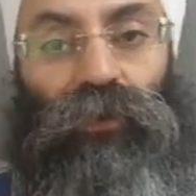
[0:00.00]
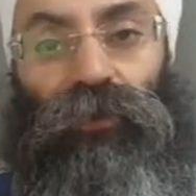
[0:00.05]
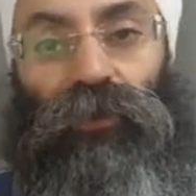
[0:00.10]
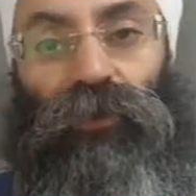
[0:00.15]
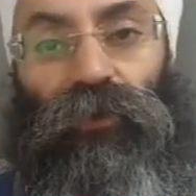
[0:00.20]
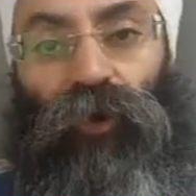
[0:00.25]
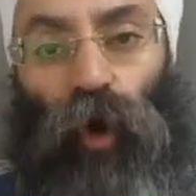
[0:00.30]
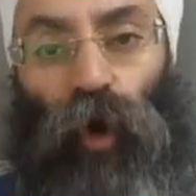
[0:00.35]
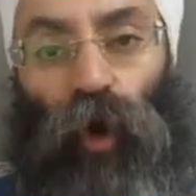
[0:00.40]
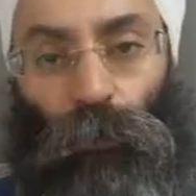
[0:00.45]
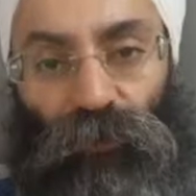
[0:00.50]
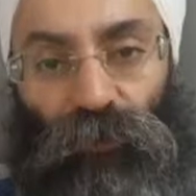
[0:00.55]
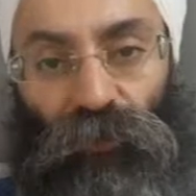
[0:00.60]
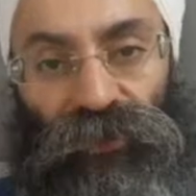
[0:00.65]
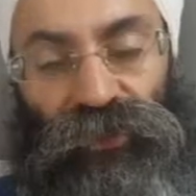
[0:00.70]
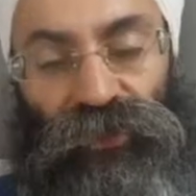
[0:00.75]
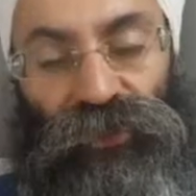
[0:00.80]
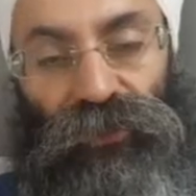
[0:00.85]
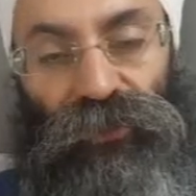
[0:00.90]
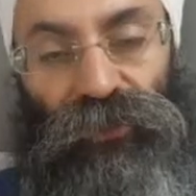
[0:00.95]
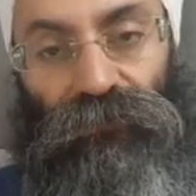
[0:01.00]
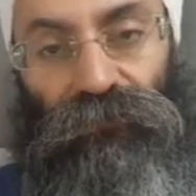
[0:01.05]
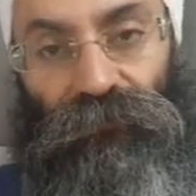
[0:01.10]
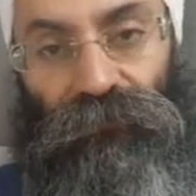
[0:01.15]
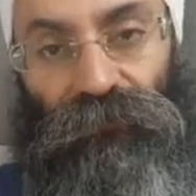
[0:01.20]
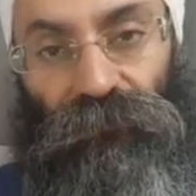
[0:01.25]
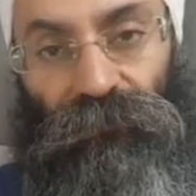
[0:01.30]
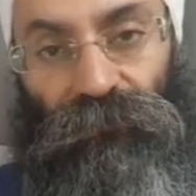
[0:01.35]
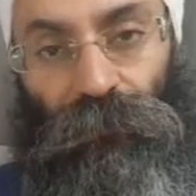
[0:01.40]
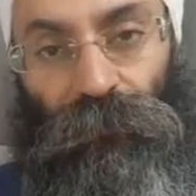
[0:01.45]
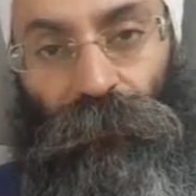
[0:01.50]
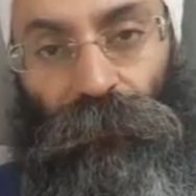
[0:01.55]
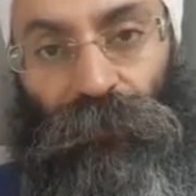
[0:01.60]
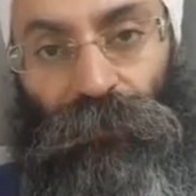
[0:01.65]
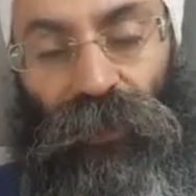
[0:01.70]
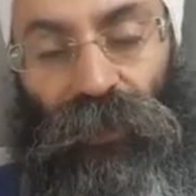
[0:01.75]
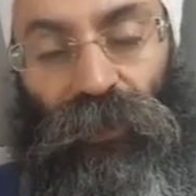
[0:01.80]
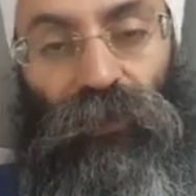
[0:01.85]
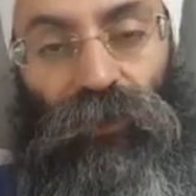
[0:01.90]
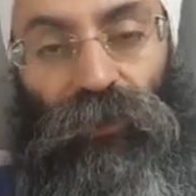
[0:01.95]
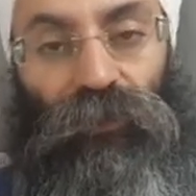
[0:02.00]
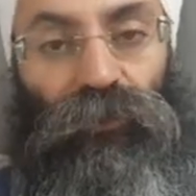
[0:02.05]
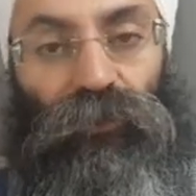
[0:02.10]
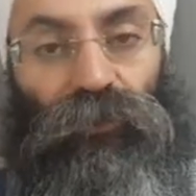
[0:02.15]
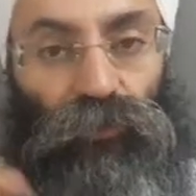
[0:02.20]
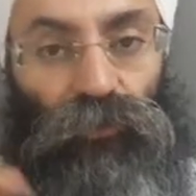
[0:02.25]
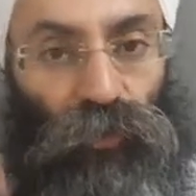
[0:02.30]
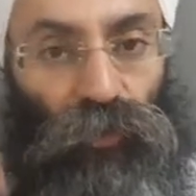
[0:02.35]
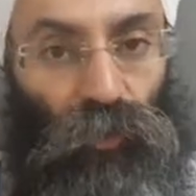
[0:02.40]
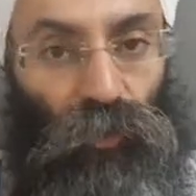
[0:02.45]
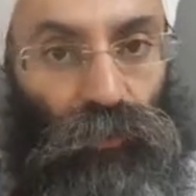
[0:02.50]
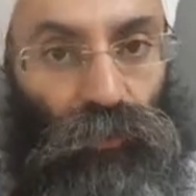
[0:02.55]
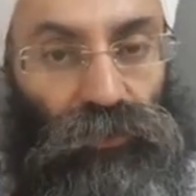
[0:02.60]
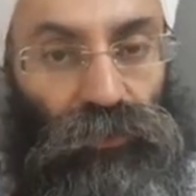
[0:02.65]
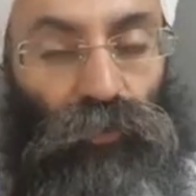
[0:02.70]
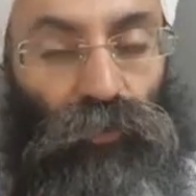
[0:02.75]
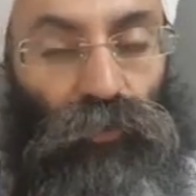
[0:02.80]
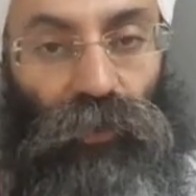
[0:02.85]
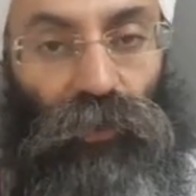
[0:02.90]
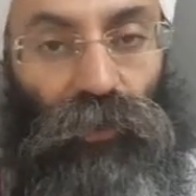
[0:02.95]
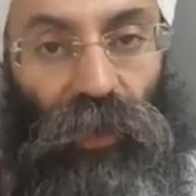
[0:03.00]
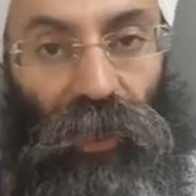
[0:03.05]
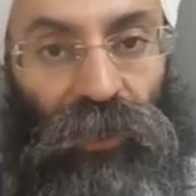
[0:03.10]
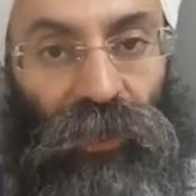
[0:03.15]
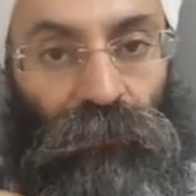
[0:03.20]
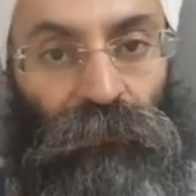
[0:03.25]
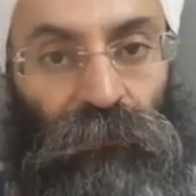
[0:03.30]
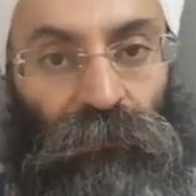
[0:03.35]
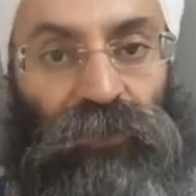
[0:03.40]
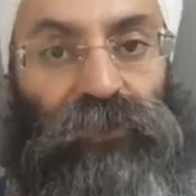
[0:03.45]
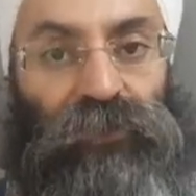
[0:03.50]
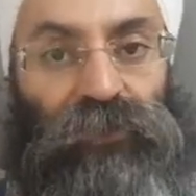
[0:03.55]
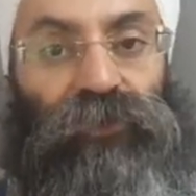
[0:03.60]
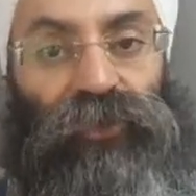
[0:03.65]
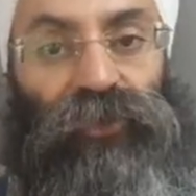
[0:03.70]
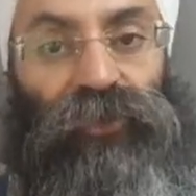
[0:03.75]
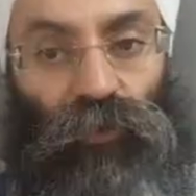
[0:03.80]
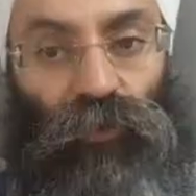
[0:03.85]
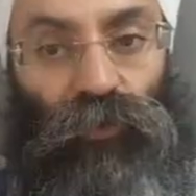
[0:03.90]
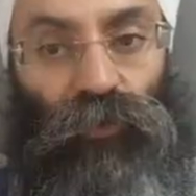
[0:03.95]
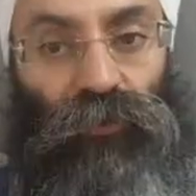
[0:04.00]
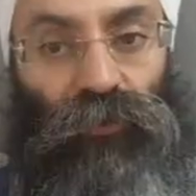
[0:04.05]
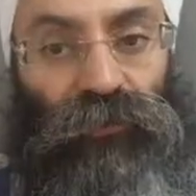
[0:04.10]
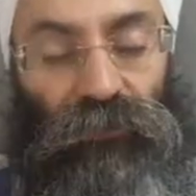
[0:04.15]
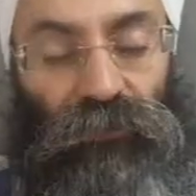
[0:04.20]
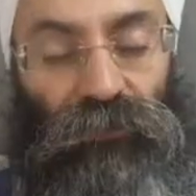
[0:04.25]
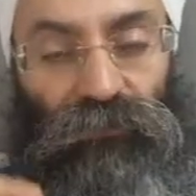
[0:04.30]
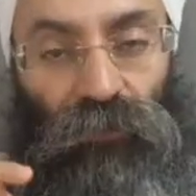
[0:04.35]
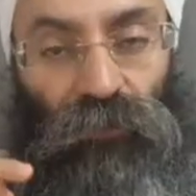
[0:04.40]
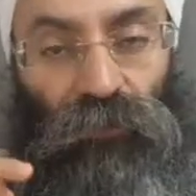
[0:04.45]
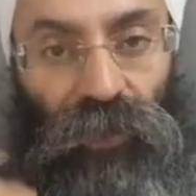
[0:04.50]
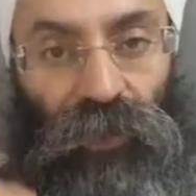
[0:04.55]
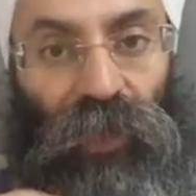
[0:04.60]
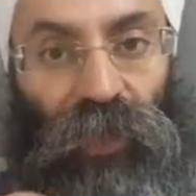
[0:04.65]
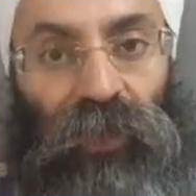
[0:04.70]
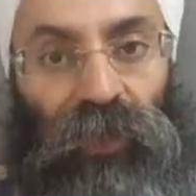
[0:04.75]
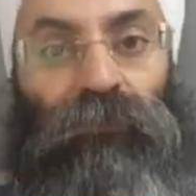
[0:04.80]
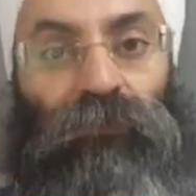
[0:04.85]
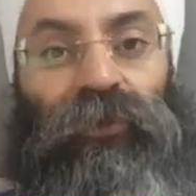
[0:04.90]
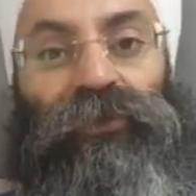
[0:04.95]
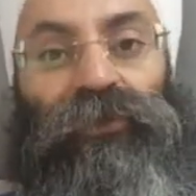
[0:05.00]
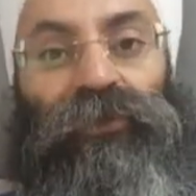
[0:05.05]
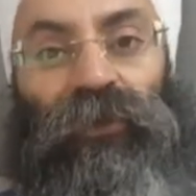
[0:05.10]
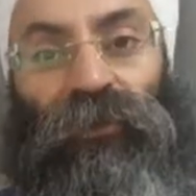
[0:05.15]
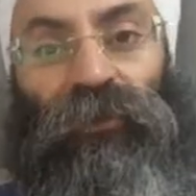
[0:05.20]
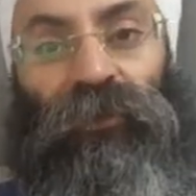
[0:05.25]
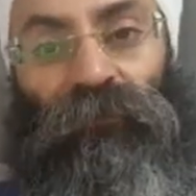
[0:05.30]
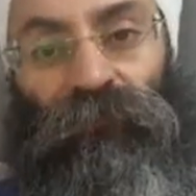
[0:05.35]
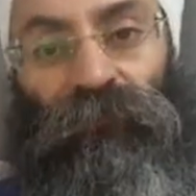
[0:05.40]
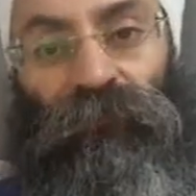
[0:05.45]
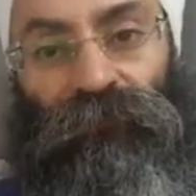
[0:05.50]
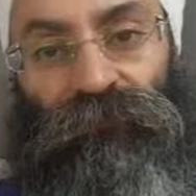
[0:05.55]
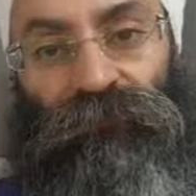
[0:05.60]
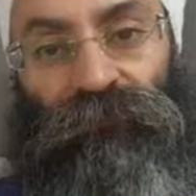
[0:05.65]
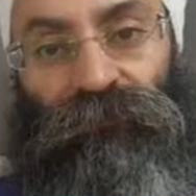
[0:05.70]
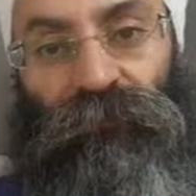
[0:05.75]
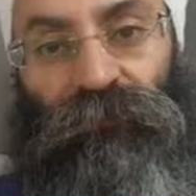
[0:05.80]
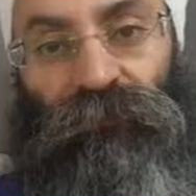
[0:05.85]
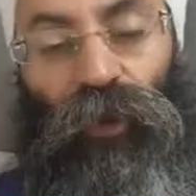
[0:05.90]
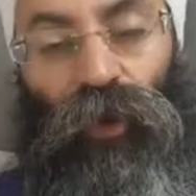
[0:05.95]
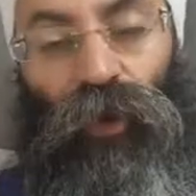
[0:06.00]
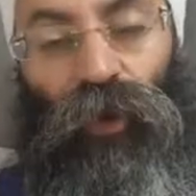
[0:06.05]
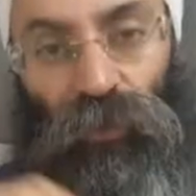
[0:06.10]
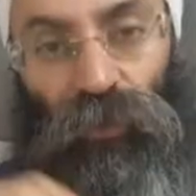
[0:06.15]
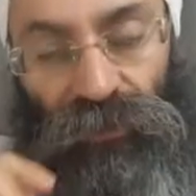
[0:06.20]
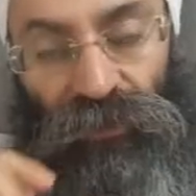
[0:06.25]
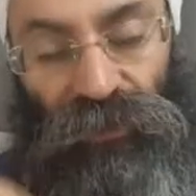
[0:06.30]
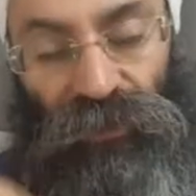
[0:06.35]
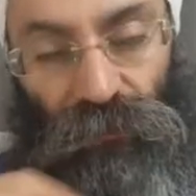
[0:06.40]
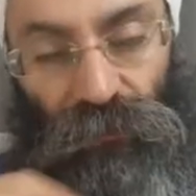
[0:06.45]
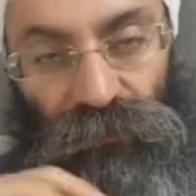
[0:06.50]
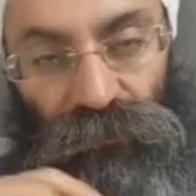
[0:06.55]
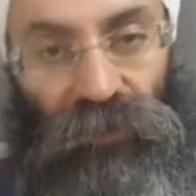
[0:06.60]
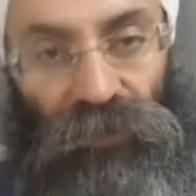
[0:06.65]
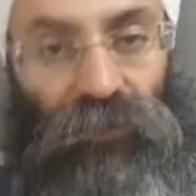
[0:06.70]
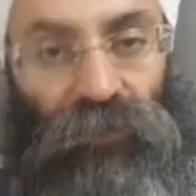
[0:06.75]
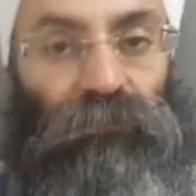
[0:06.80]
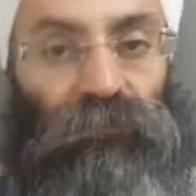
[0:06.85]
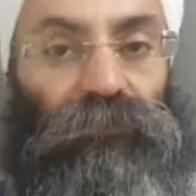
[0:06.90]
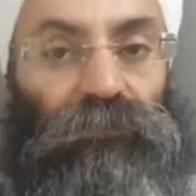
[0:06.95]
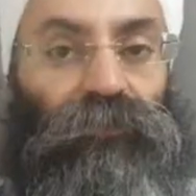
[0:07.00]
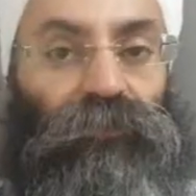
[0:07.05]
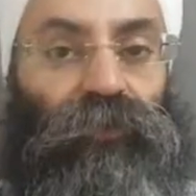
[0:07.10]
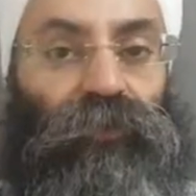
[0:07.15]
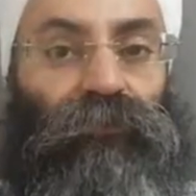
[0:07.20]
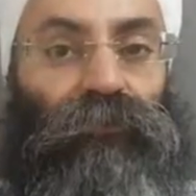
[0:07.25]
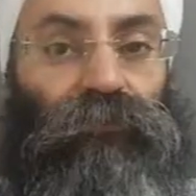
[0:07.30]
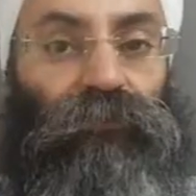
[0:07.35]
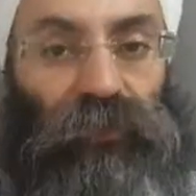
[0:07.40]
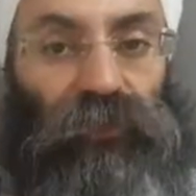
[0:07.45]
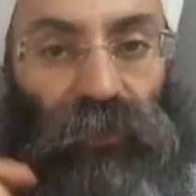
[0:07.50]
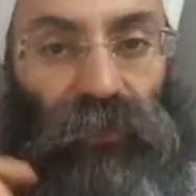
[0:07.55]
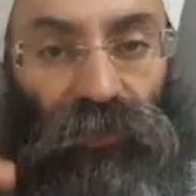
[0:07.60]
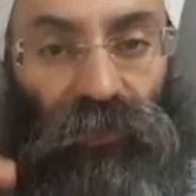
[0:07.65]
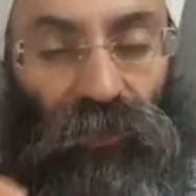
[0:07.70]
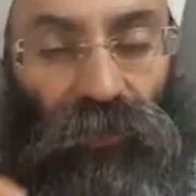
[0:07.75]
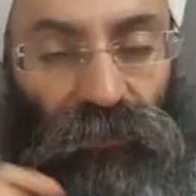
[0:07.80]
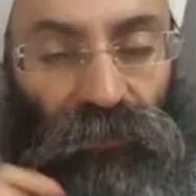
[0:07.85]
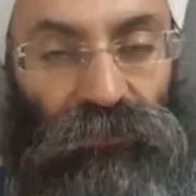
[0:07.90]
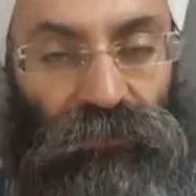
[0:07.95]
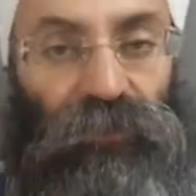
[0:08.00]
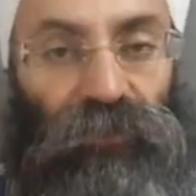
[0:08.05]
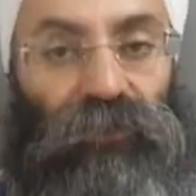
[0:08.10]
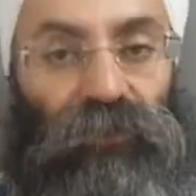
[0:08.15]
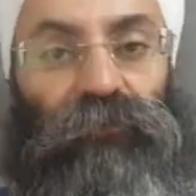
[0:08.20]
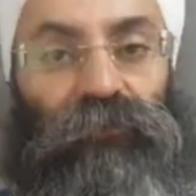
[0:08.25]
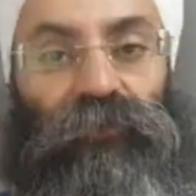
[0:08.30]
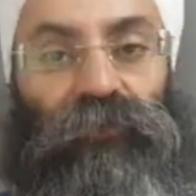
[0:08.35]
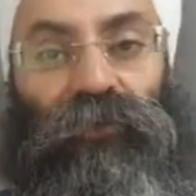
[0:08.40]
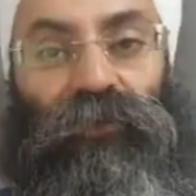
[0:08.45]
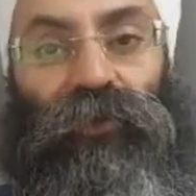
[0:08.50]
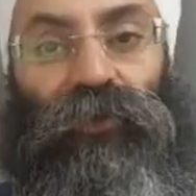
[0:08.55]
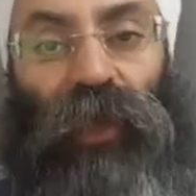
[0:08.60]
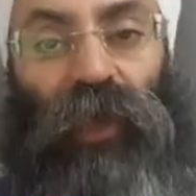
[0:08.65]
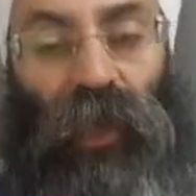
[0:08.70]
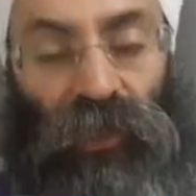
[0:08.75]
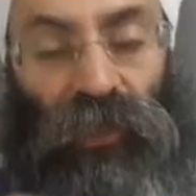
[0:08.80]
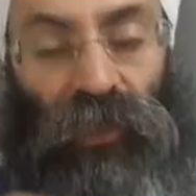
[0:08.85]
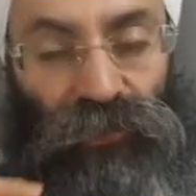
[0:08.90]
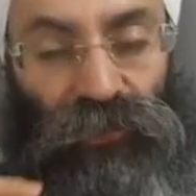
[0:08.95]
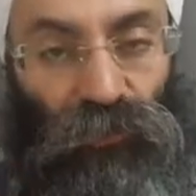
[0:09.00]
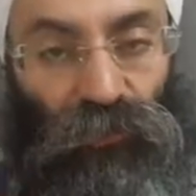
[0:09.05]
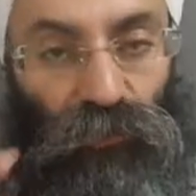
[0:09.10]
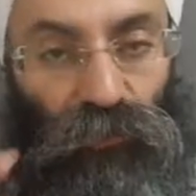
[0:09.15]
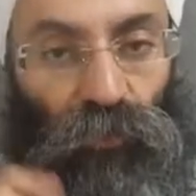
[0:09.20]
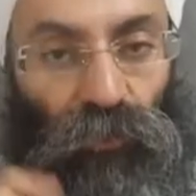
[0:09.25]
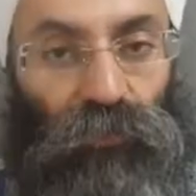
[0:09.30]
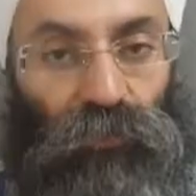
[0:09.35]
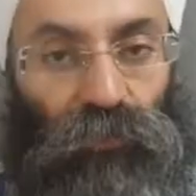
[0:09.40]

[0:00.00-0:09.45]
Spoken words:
opposition, to those who were enemies, the soldiers from the enemy's team, Aurangzeb's teams, Wazir Khan's teams, and so on.